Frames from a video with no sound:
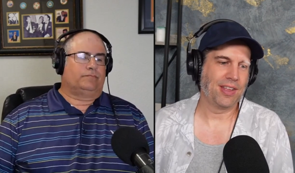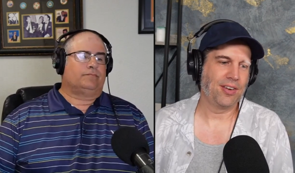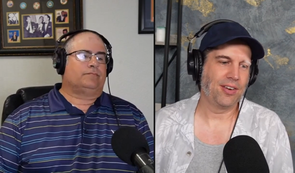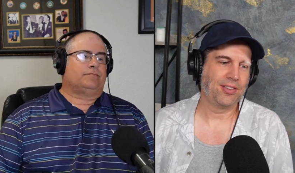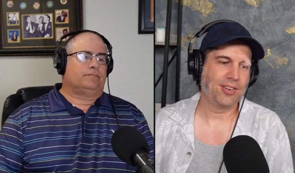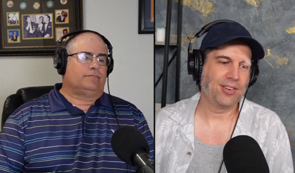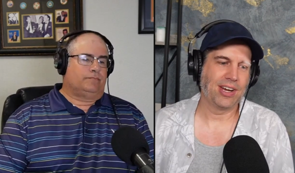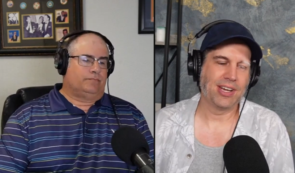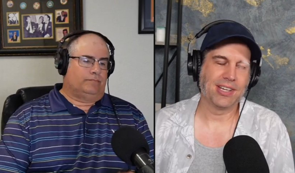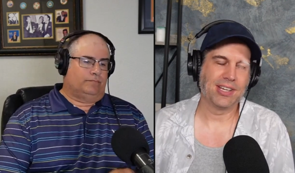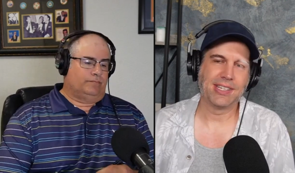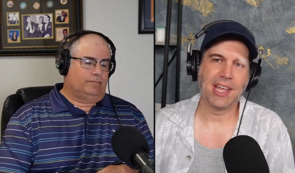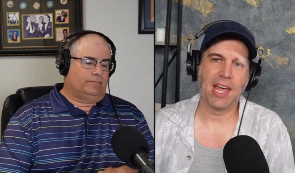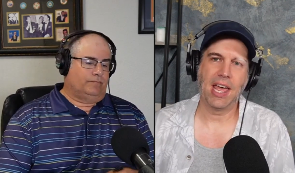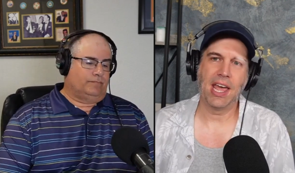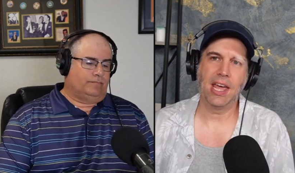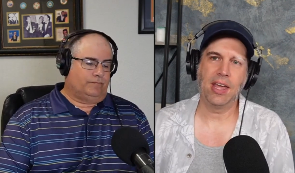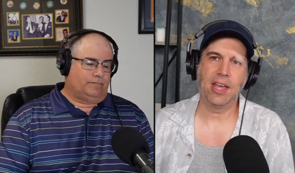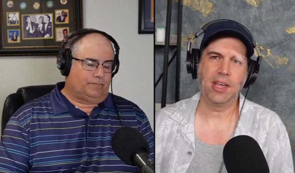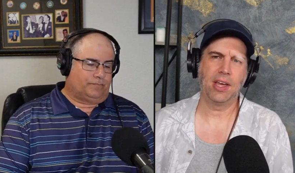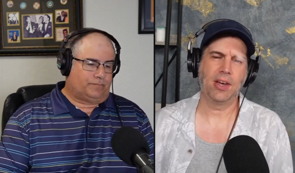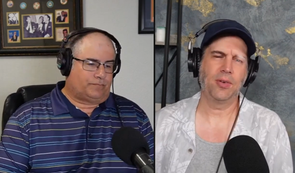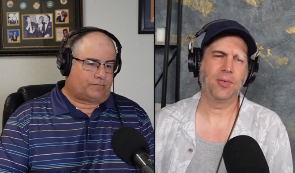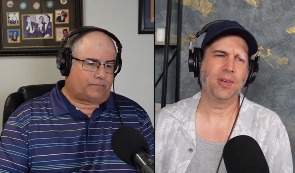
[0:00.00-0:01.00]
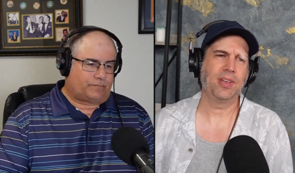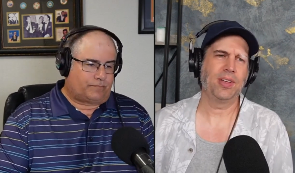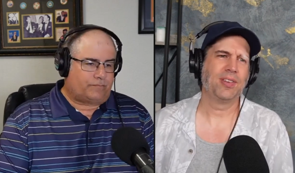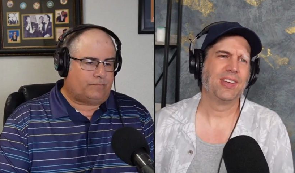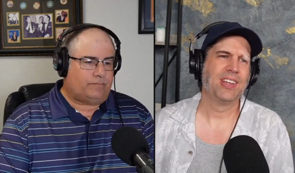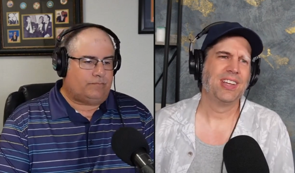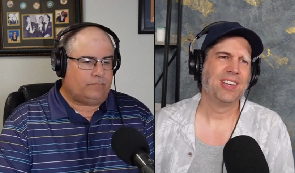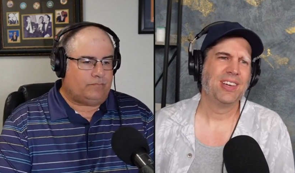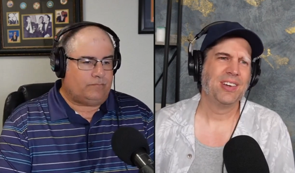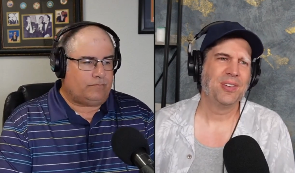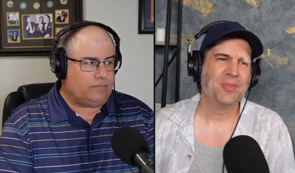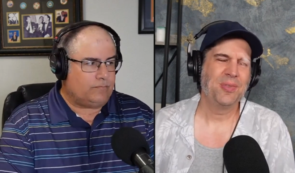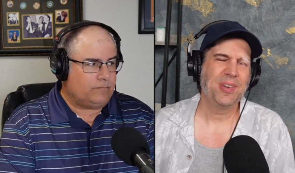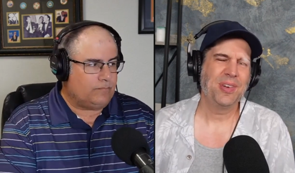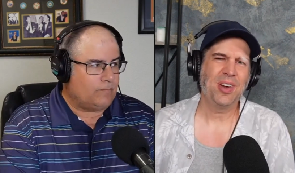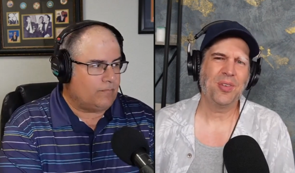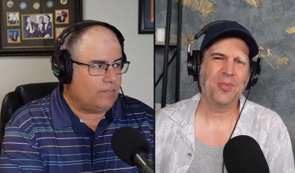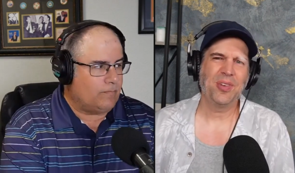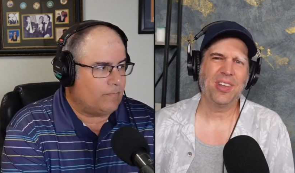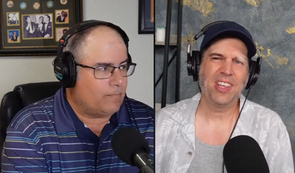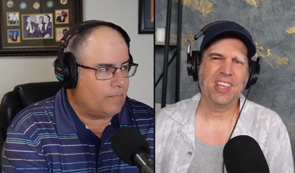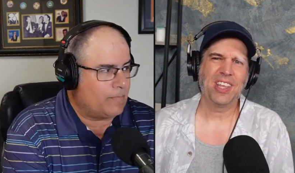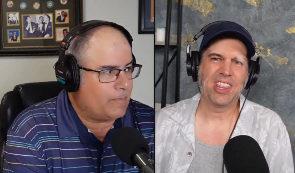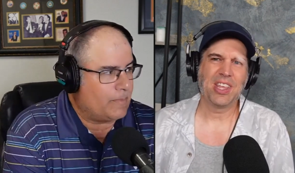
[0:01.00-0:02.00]
Speaker 1: They're trying to say, hey, uh, we we
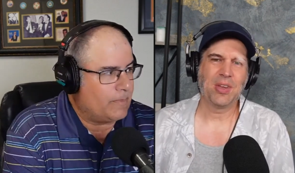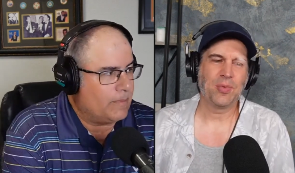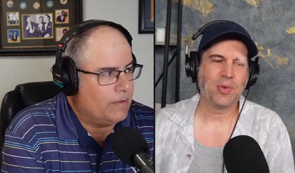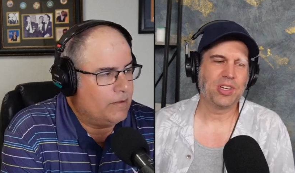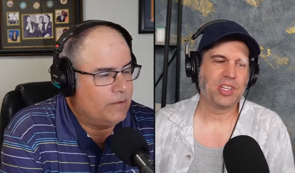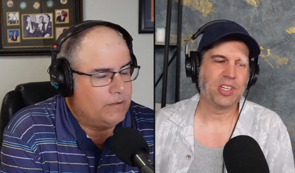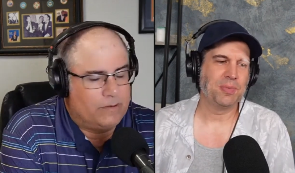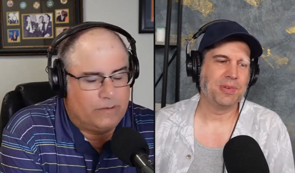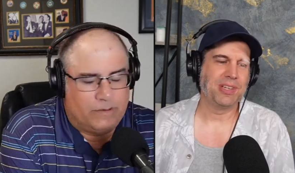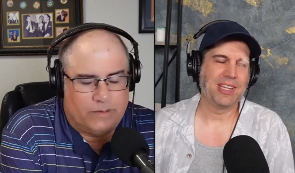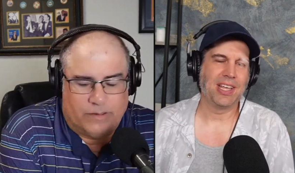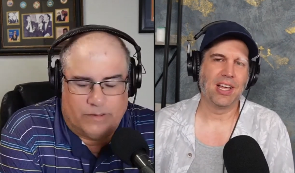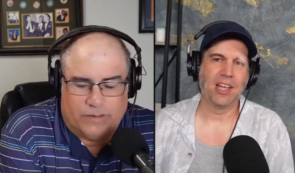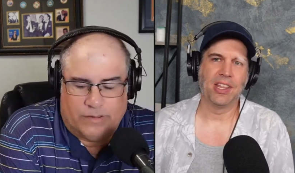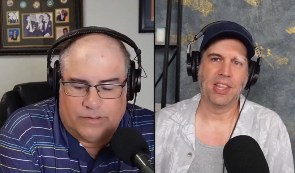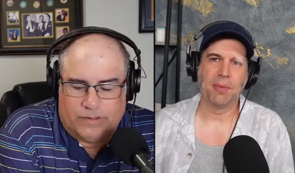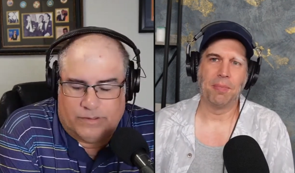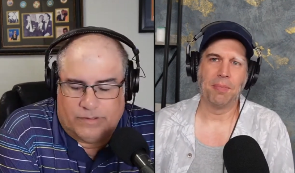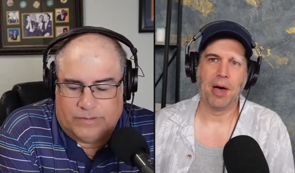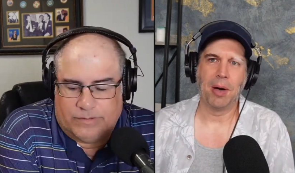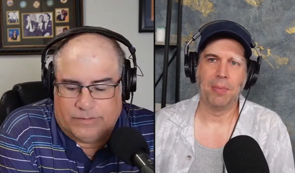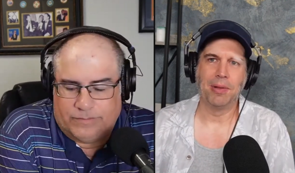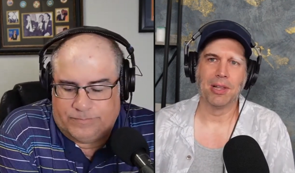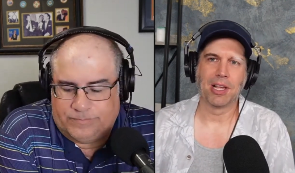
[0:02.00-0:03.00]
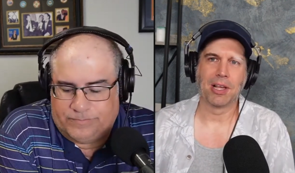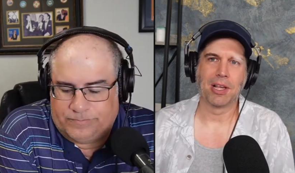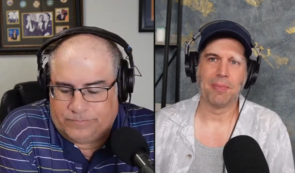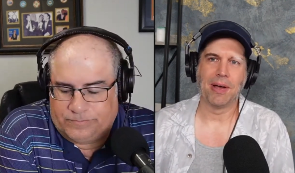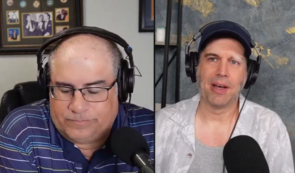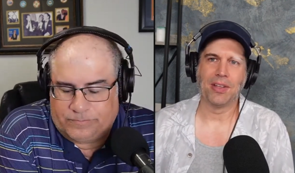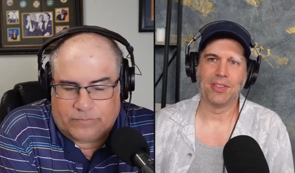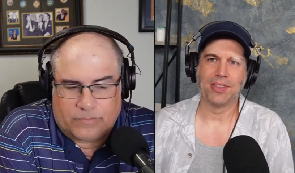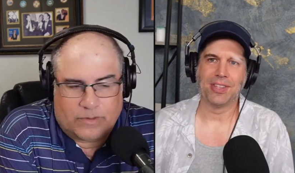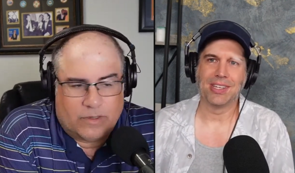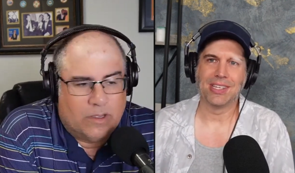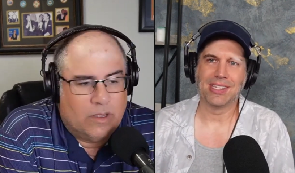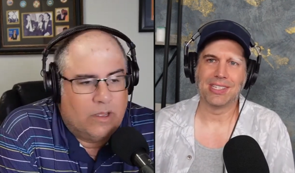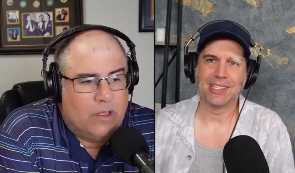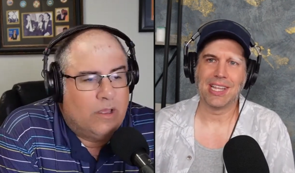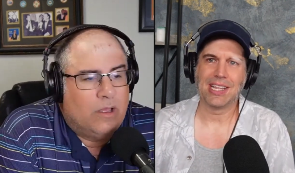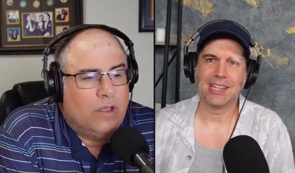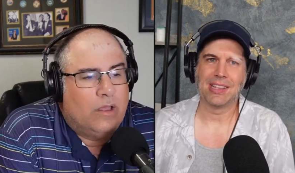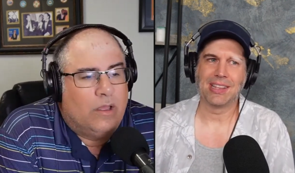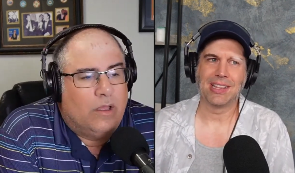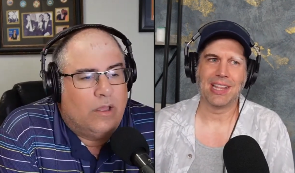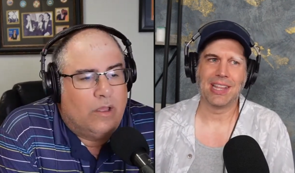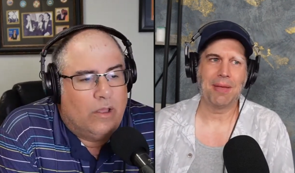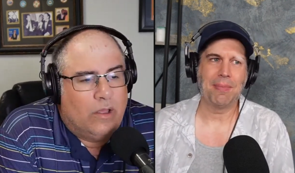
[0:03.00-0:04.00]
don't really think we should be telling the public about this.
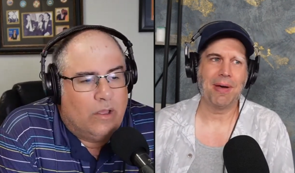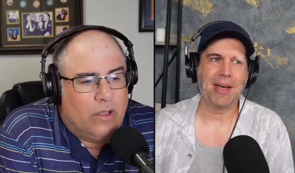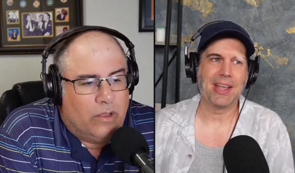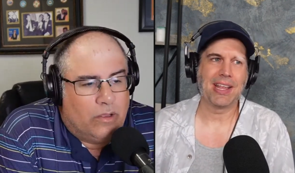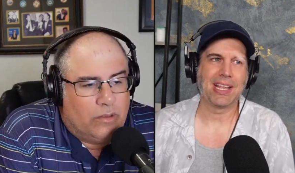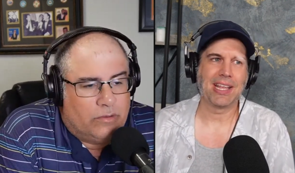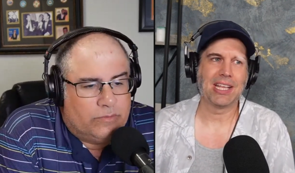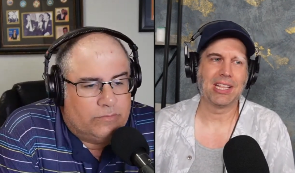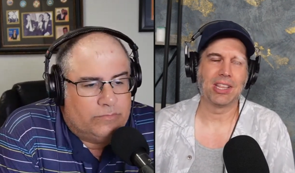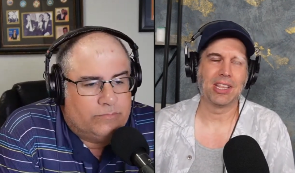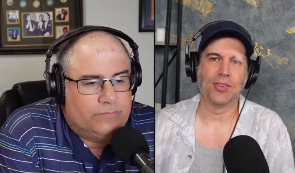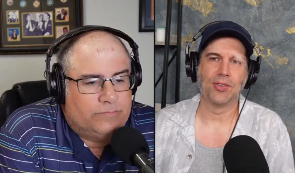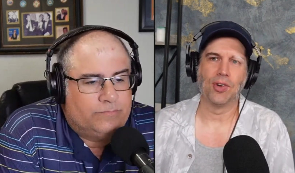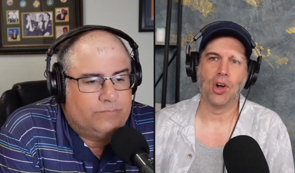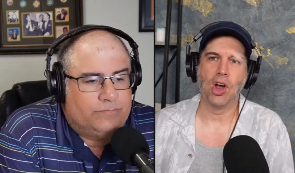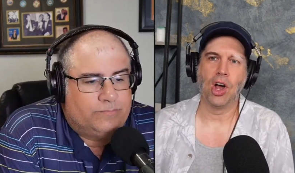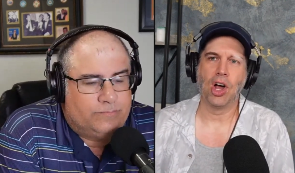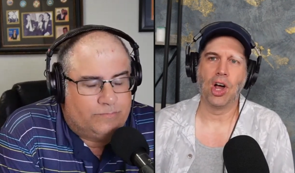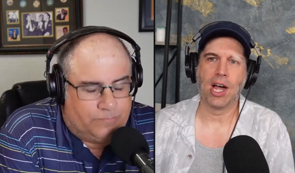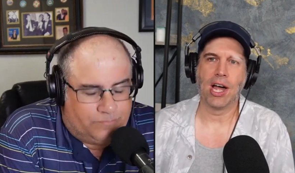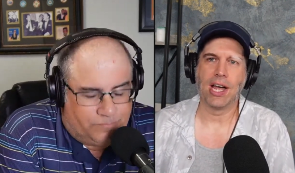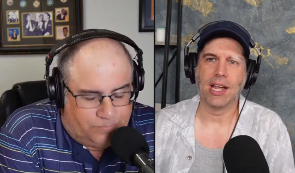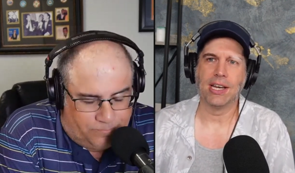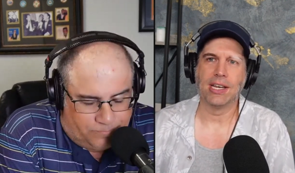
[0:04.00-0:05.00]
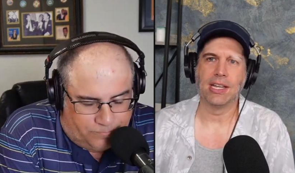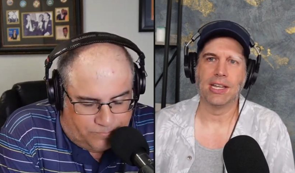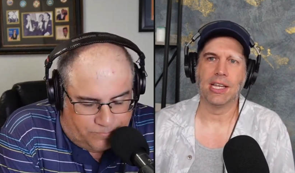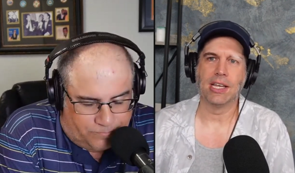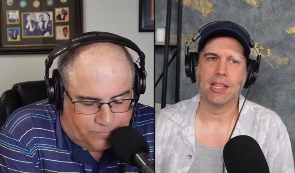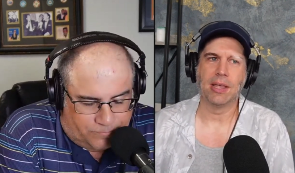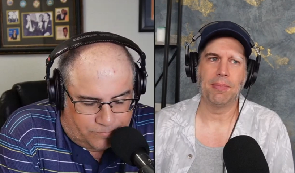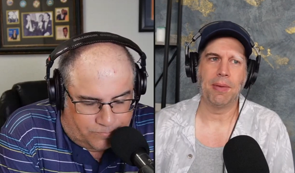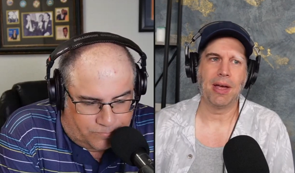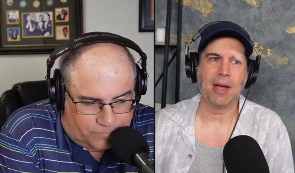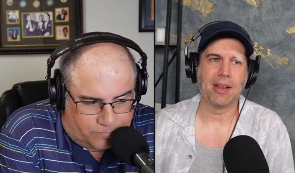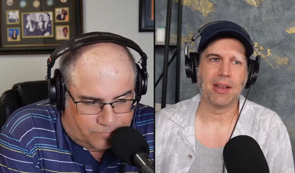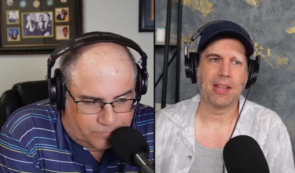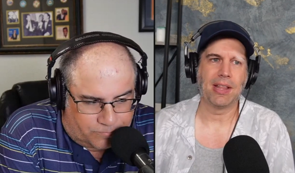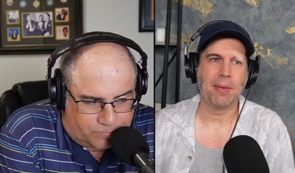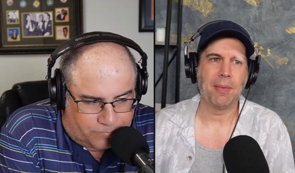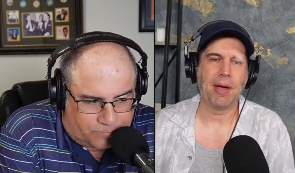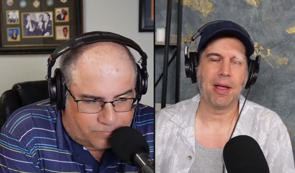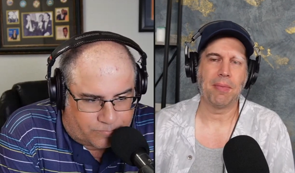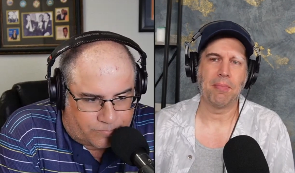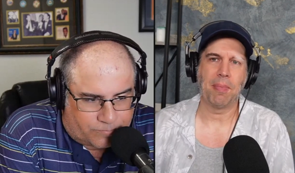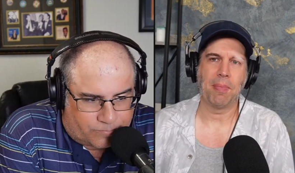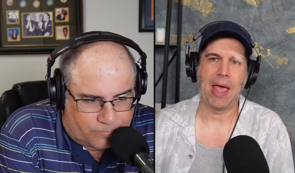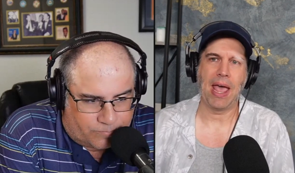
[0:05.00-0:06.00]
They they might get the wrong idea. They might they
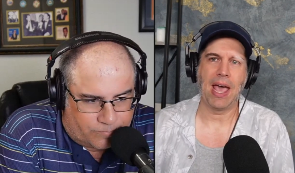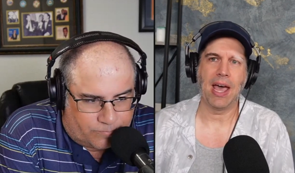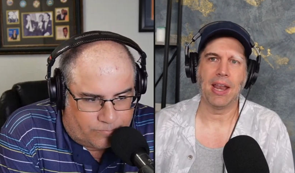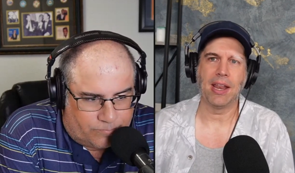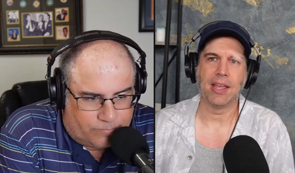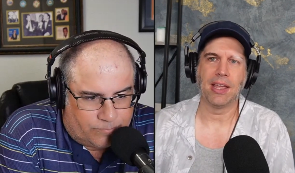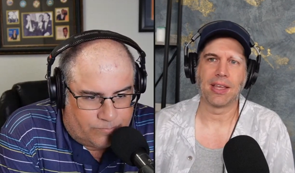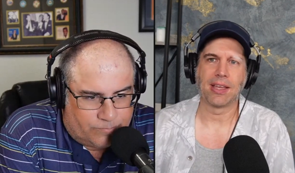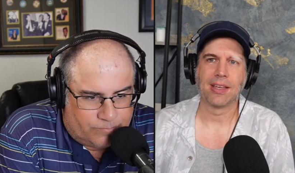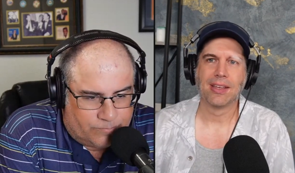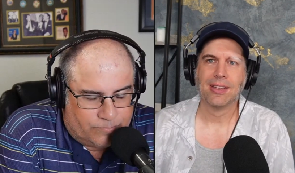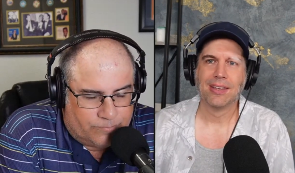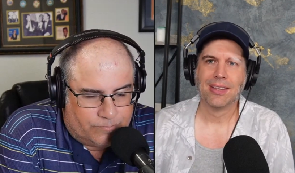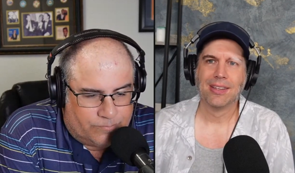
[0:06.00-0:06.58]
might panic